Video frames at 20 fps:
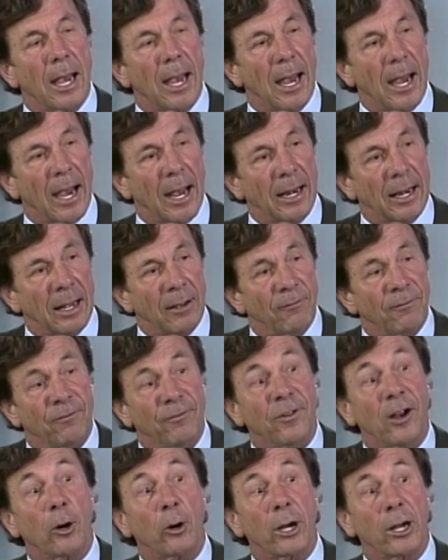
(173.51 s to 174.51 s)
And a
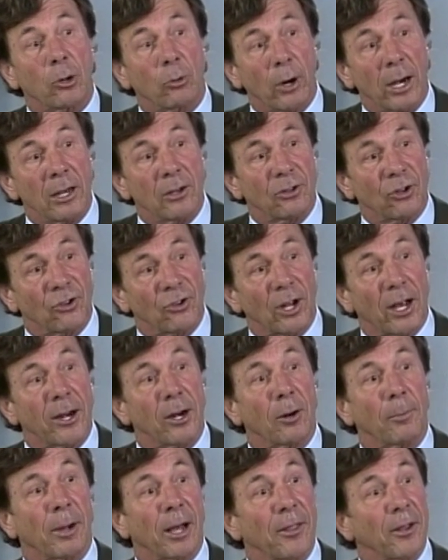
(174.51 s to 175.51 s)
very great
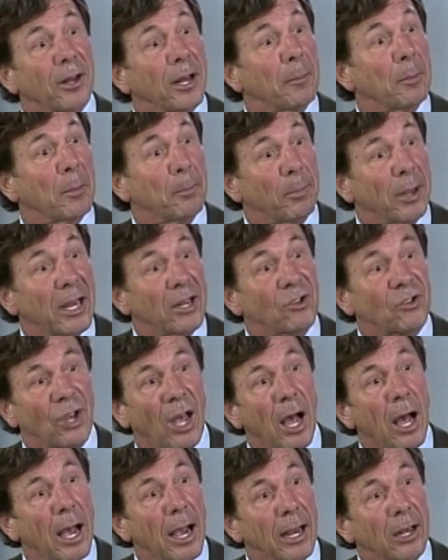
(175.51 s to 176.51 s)
designer by the name of Bates
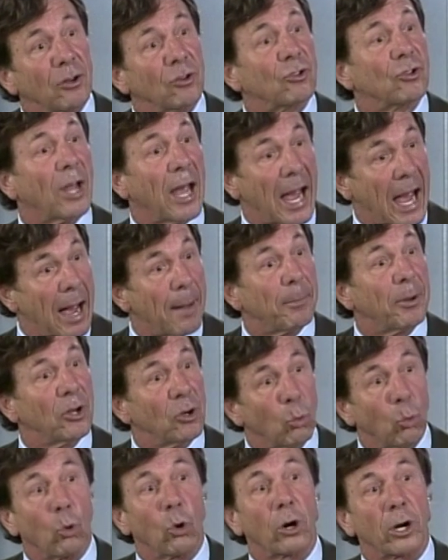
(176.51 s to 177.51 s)
Hines happened
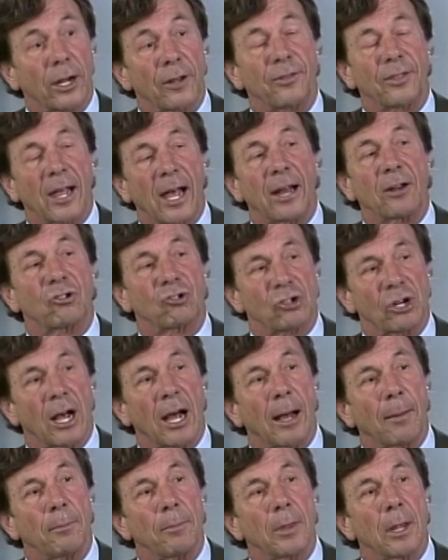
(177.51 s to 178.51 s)
to work at that
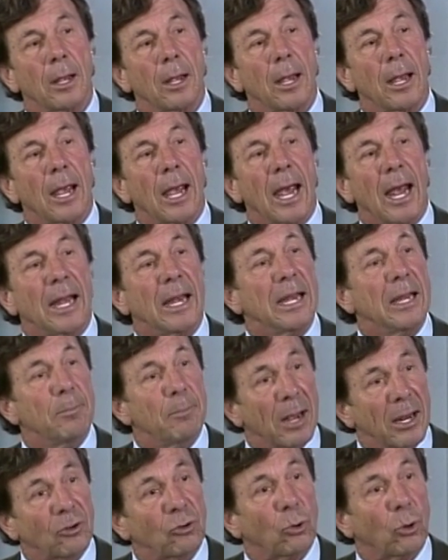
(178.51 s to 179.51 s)
shop. And he
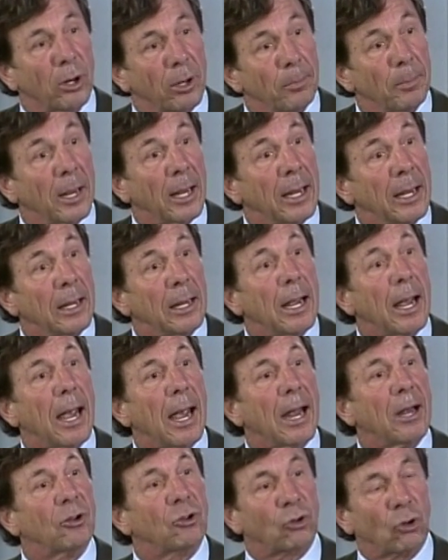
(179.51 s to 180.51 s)
mentored me
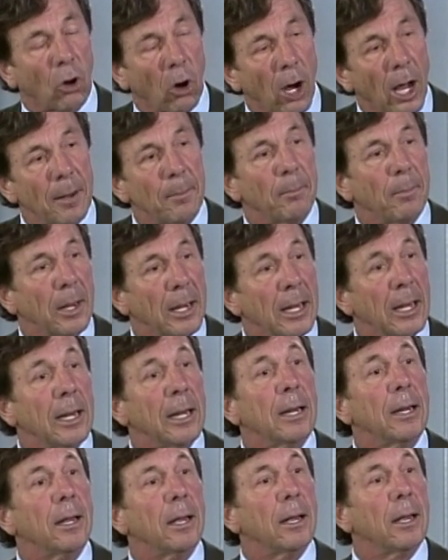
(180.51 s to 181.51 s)
and taught
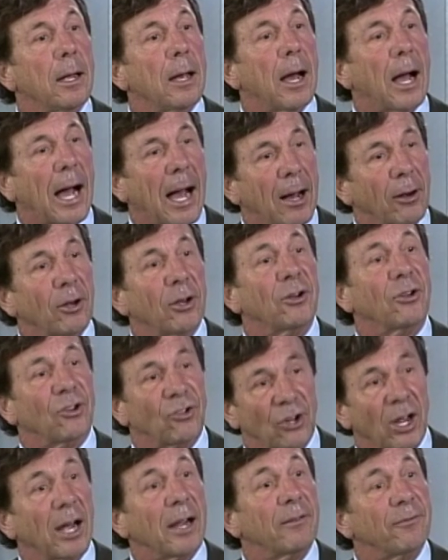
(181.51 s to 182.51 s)
me how to
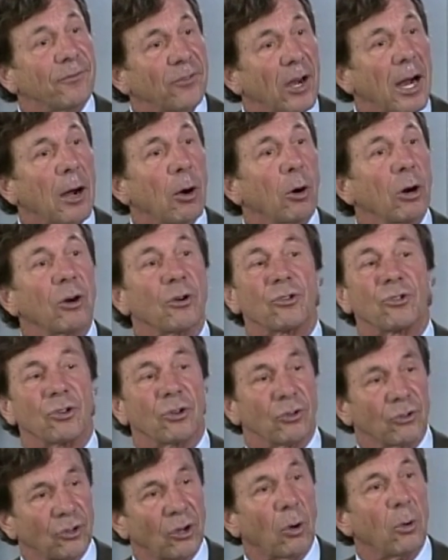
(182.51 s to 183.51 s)
design flowers
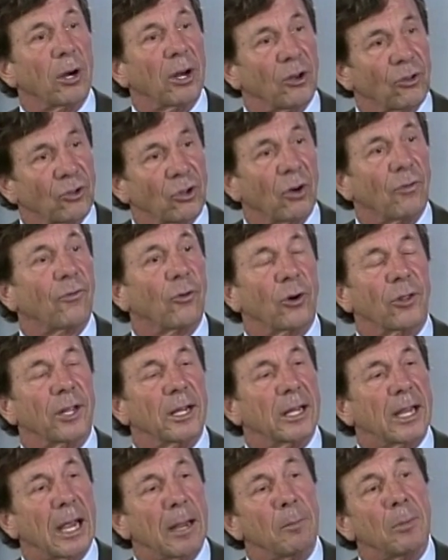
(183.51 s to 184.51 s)
and so on and so forth. He
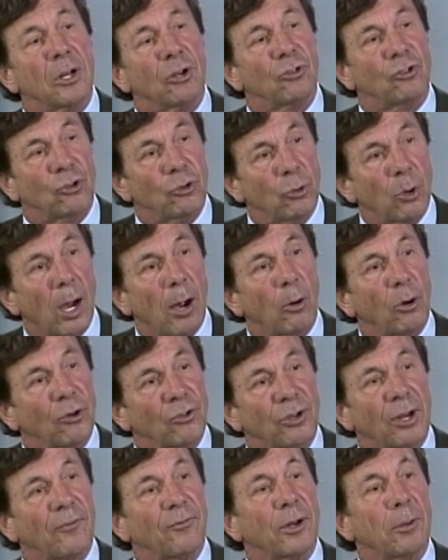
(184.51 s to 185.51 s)
came in 2
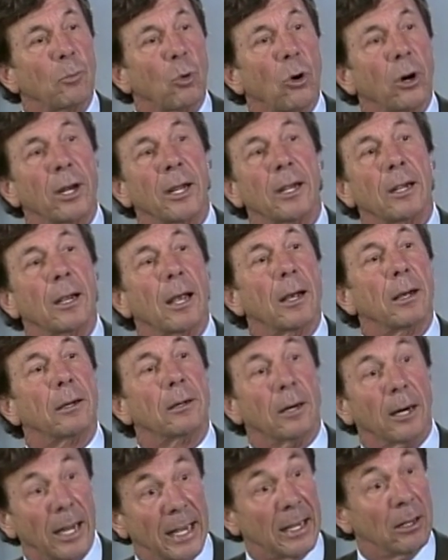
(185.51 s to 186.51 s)
hours every morning,
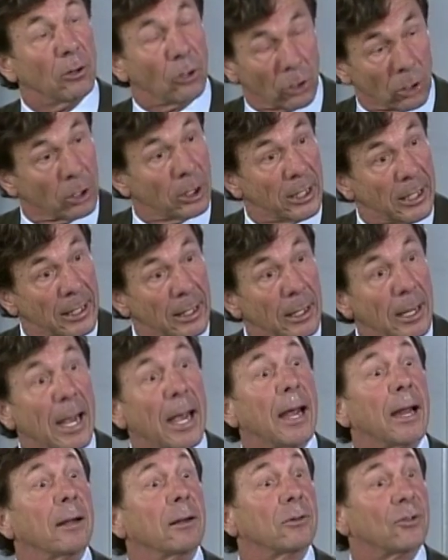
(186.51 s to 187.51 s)
early,
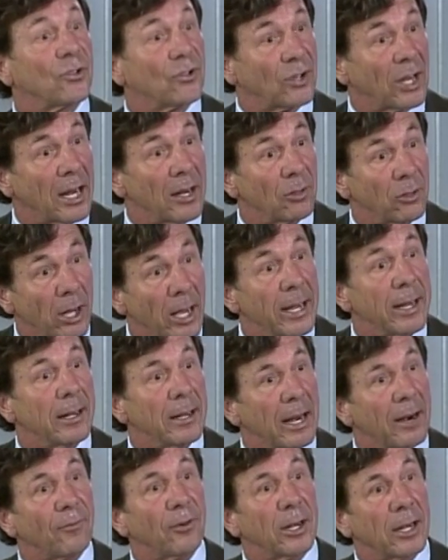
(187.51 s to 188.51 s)
and stayed late
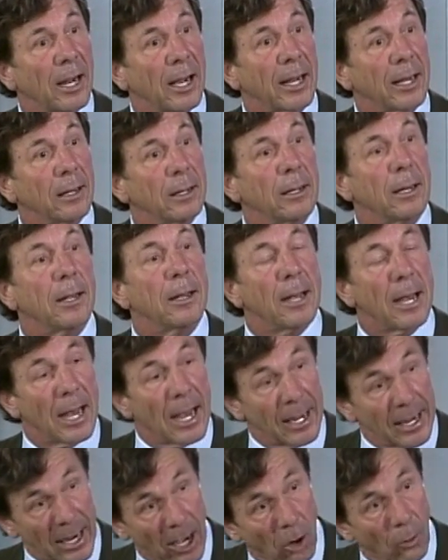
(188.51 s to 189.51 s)
every night
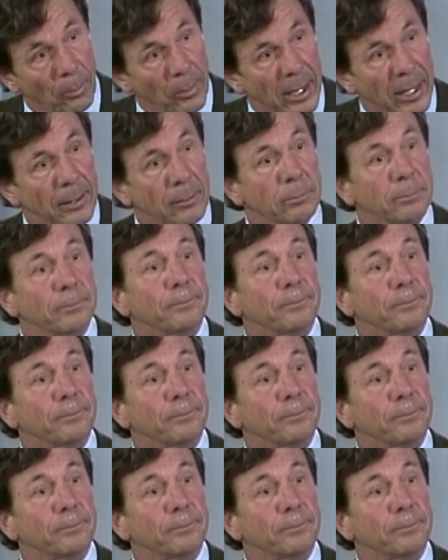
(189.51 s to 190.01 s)
and helped me.